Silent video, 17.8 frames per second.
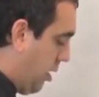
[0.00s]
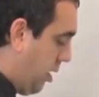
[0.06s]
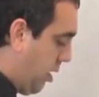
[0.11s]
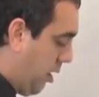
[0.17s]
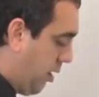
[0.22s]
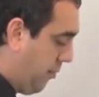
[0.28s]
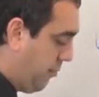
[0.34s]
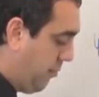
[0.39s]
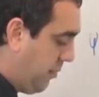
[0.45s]

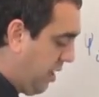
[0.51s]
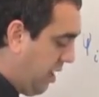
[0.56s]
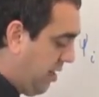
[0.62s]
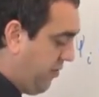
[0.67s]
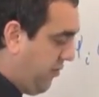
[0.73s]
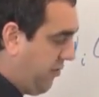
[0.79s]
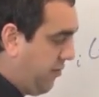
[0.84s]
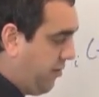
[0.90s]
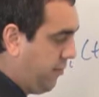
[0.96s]
um,
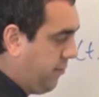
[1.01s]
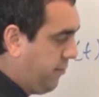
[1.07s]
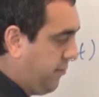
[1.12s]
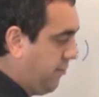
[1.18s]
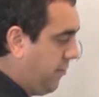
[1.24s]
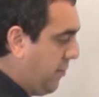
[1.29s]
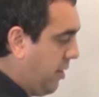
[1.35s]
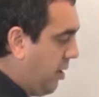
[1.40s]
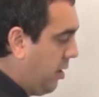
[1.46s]
if
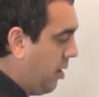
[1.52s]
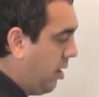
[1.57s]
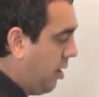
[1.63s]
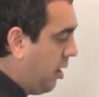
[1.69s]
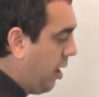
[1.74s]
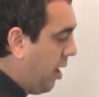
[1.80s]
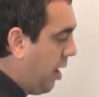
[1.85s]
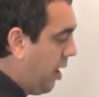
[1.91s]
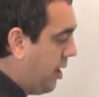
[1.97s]

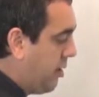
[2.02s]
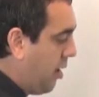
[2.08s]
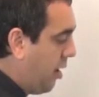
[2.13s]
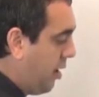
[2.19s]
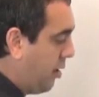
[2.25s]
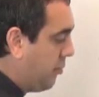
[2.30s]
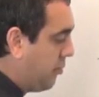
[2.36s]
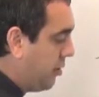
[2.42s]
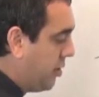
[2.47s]
I not
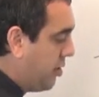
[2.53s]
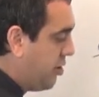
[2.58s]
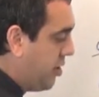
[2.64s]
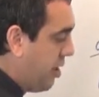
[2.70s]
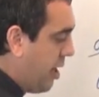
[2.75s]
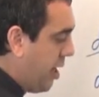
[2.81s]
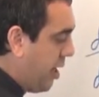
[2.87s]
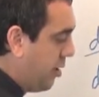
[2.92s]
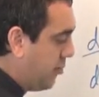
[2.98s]
equal to j
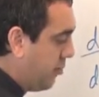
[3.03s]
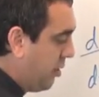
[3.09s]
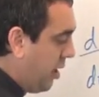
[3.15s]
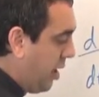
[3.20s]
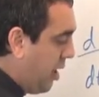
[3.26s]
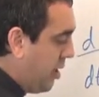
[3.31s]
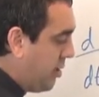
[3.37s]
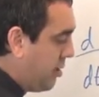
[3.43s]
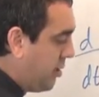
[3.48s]

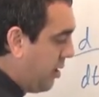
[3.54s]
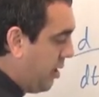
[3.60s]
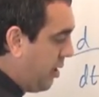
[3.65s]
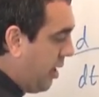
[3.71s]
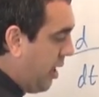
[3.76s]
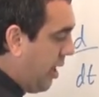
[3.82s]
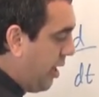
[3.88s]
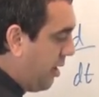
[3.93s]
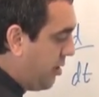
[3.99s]
implies that
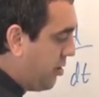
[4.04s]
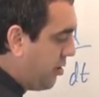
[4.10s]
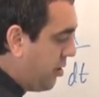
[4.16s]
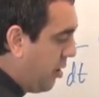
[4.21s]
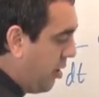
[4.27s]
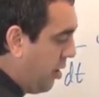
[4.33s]
H